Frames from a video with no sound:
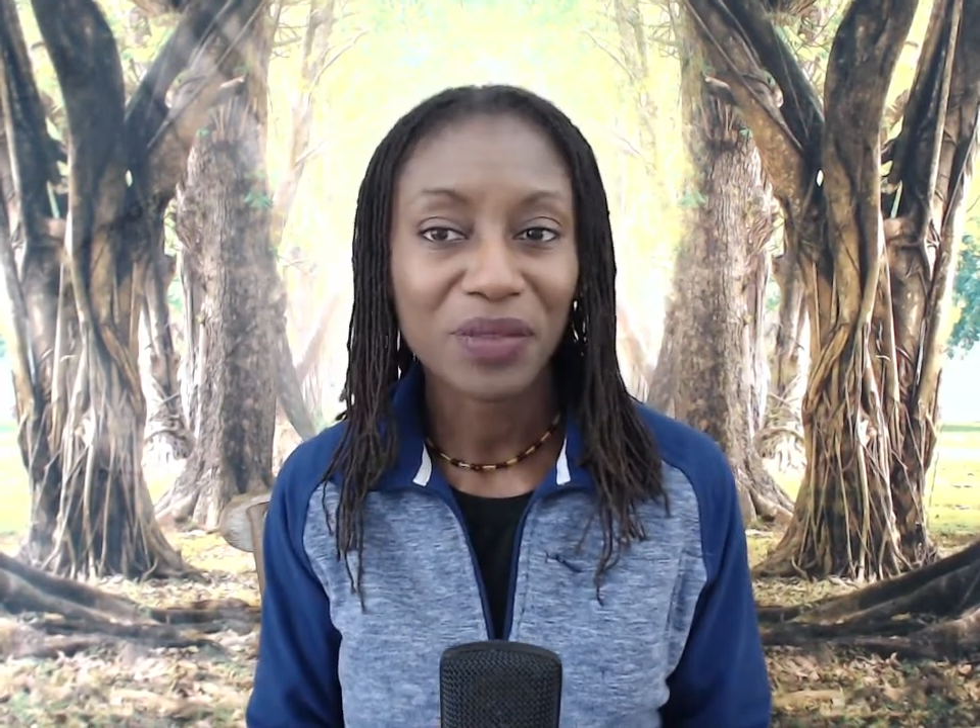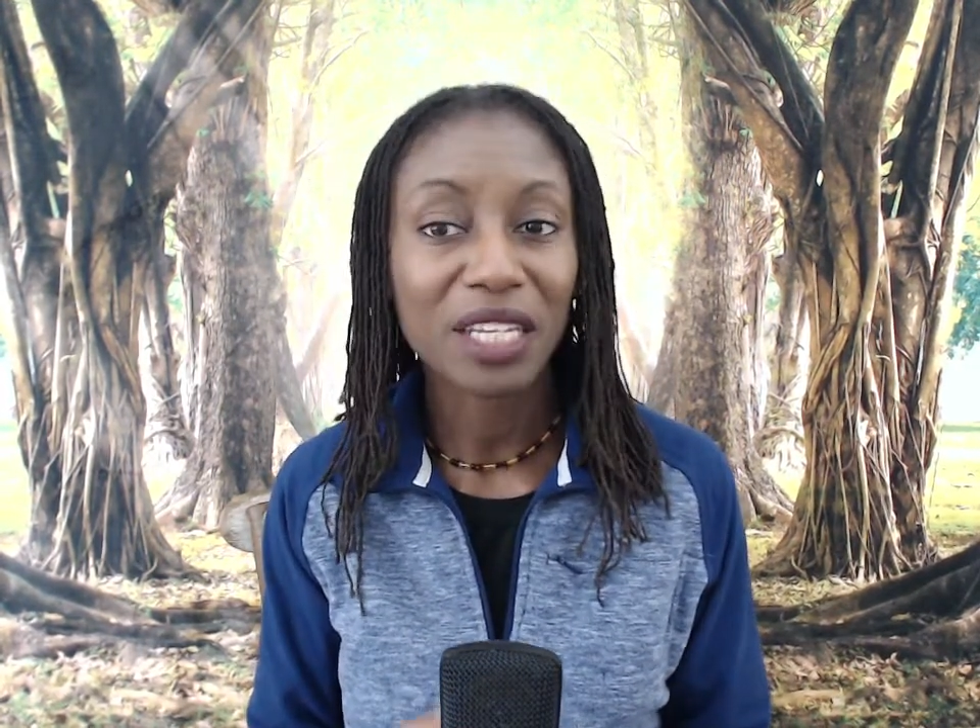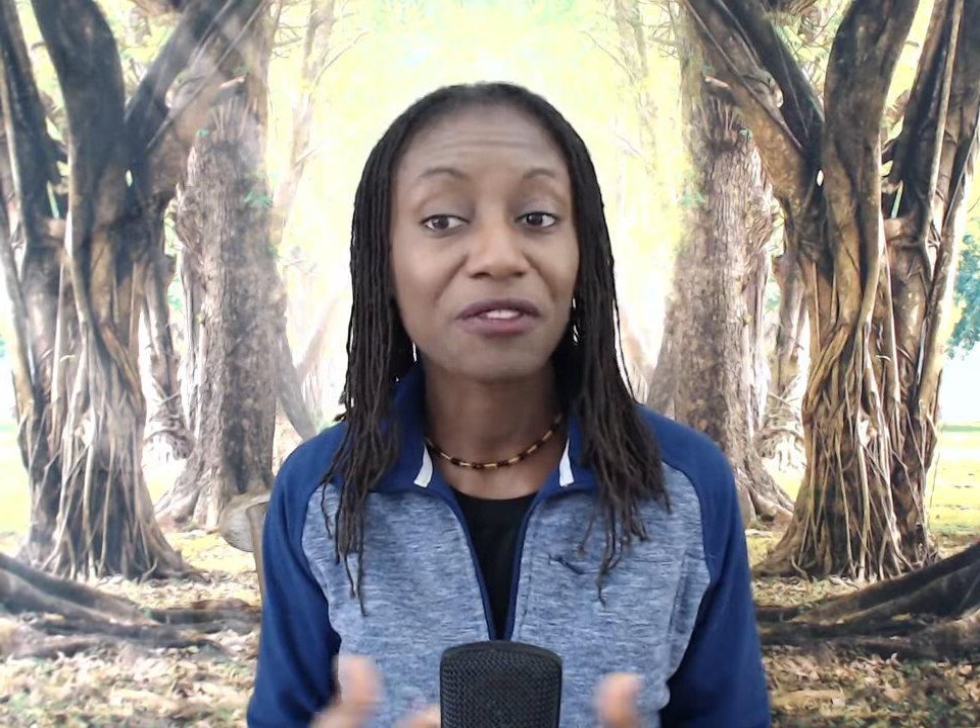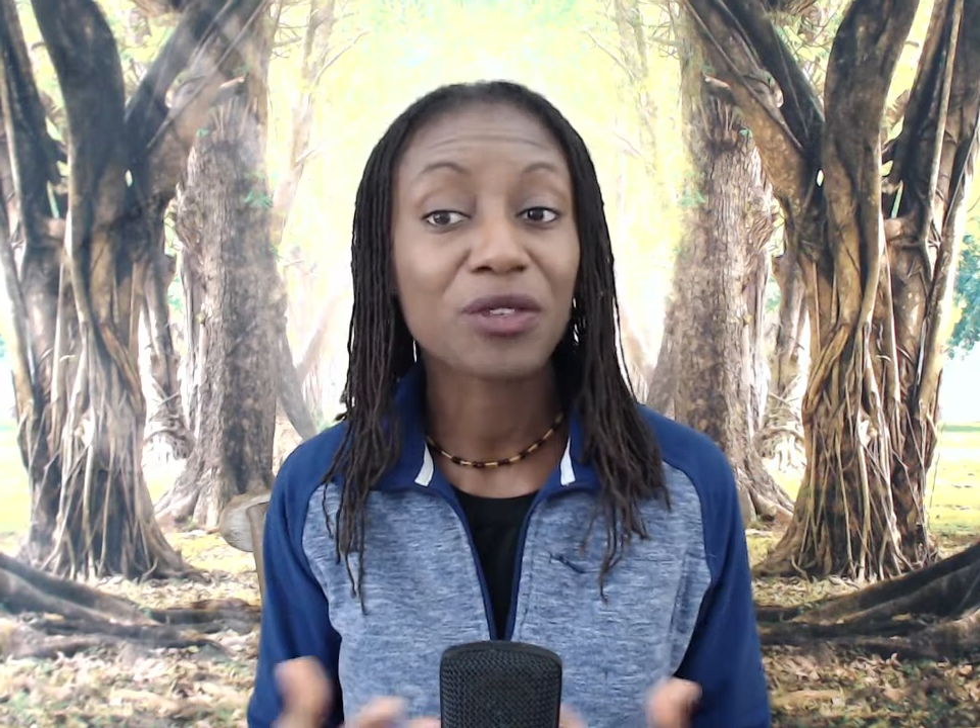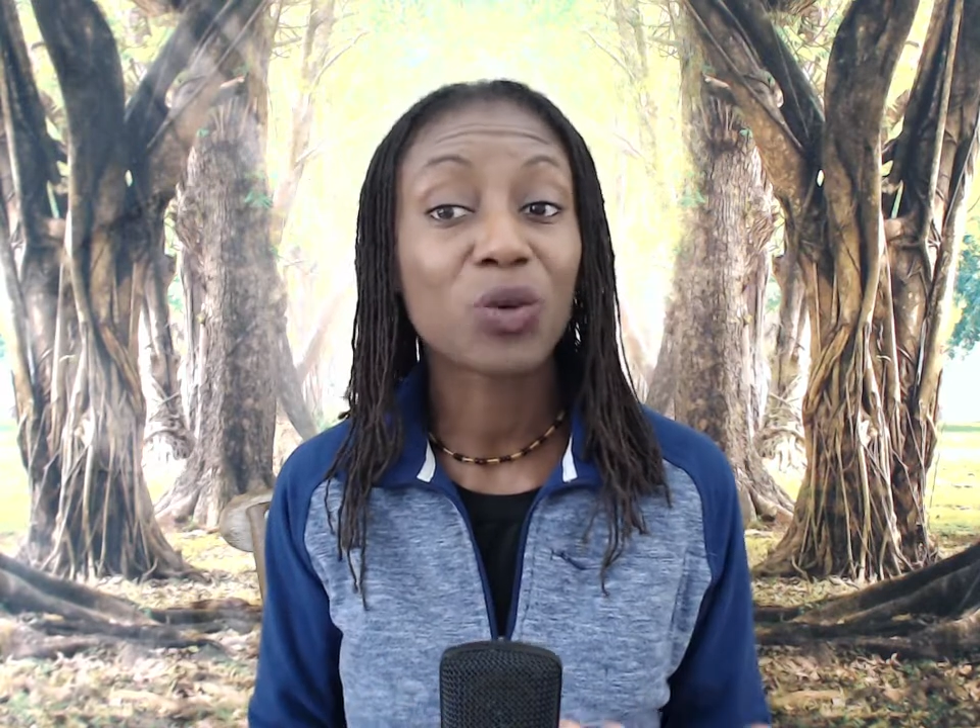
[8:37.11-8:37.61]

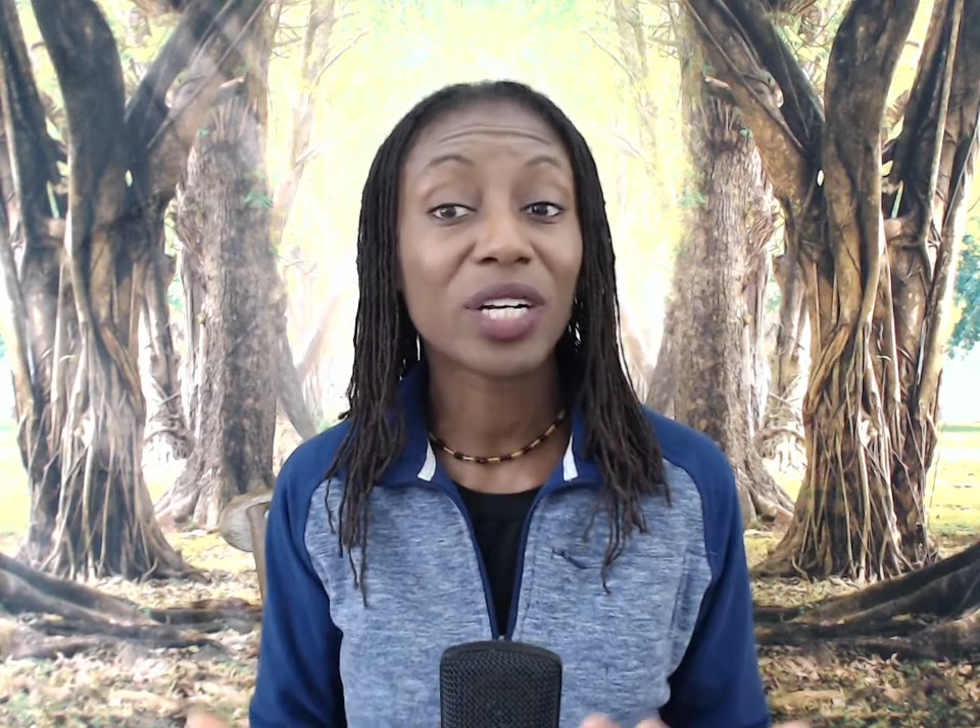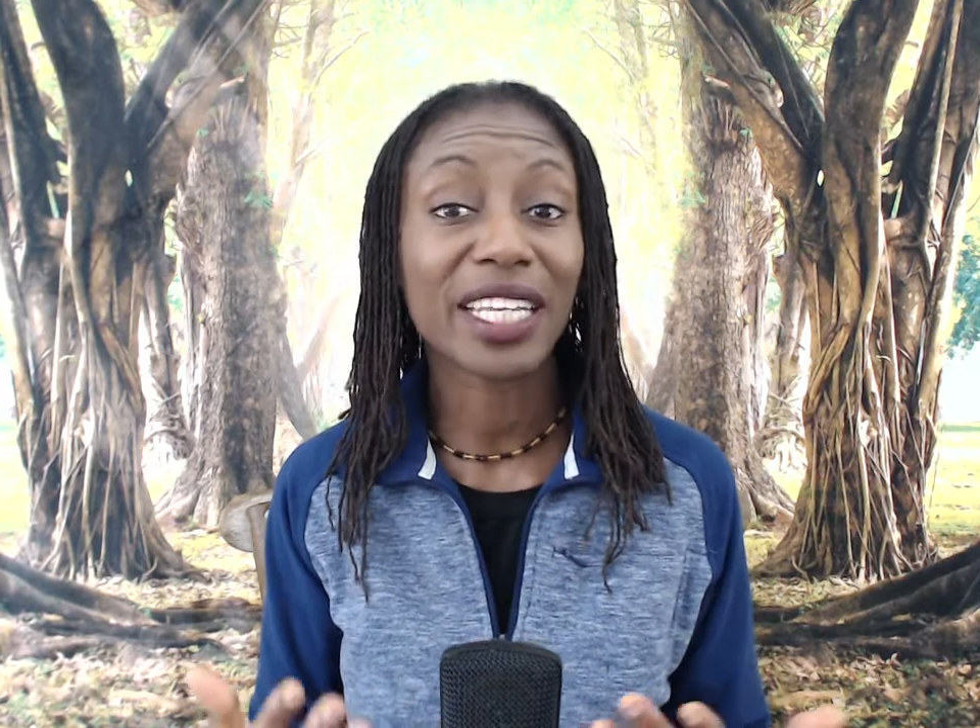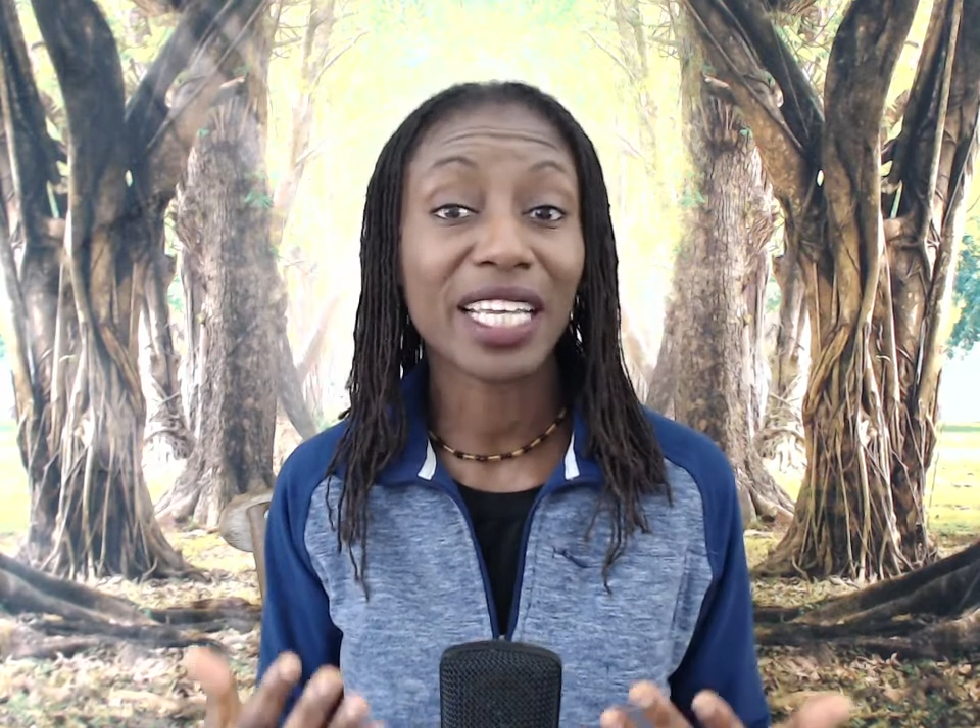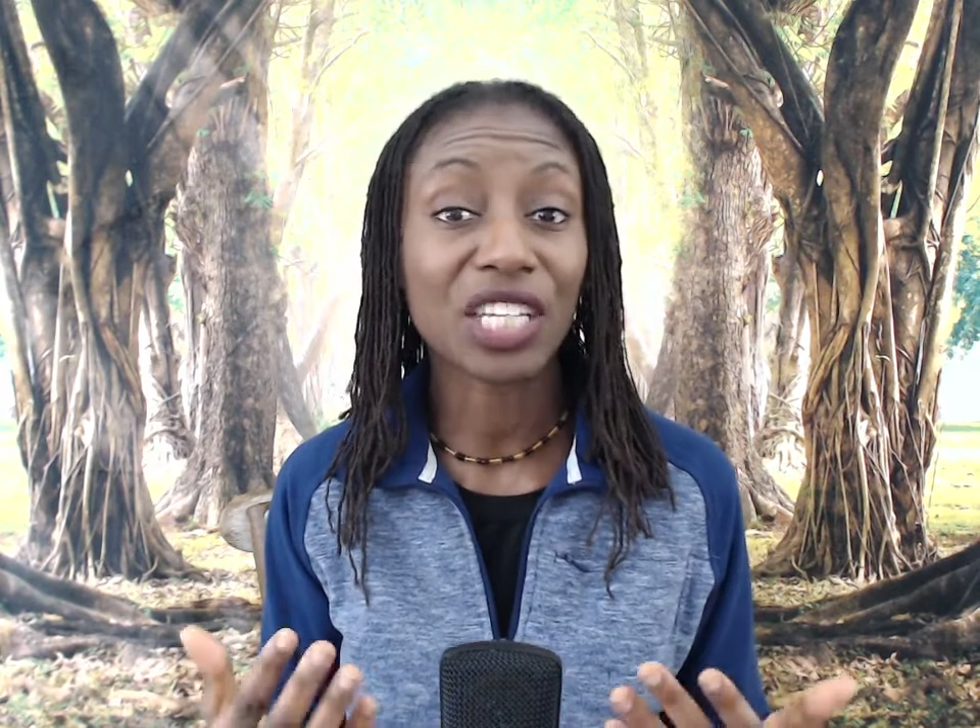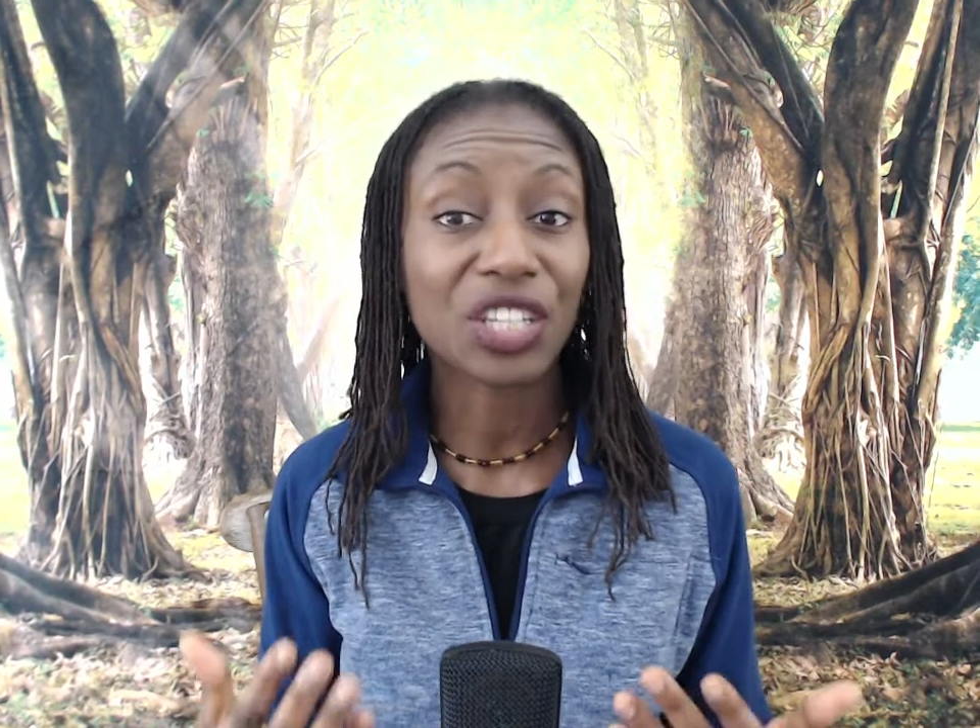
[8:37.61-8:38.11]
if you want to
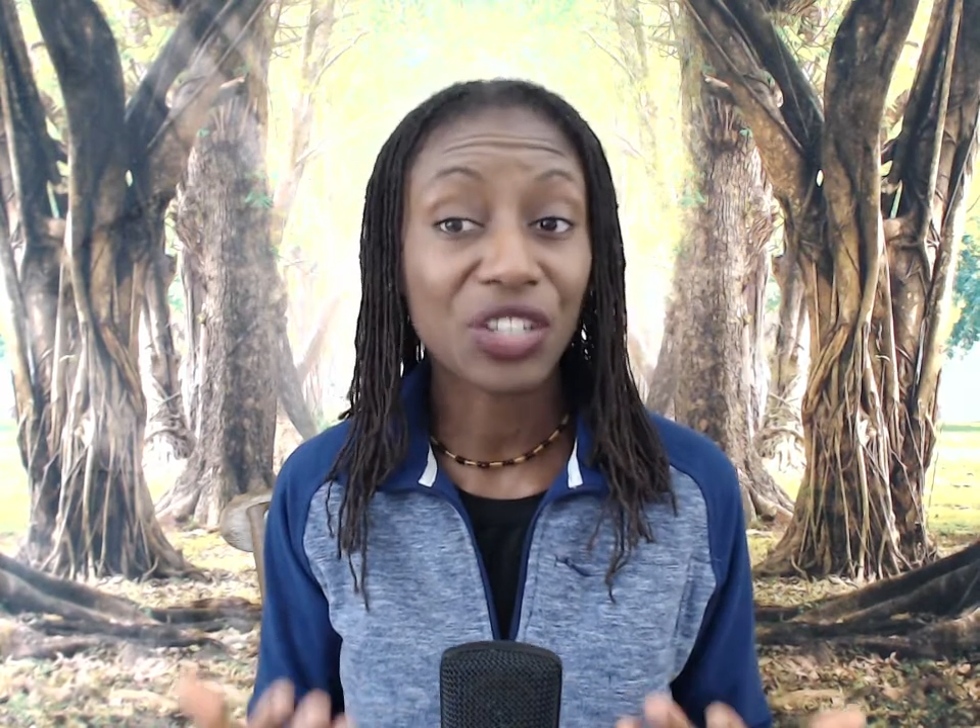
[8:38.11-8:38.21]
get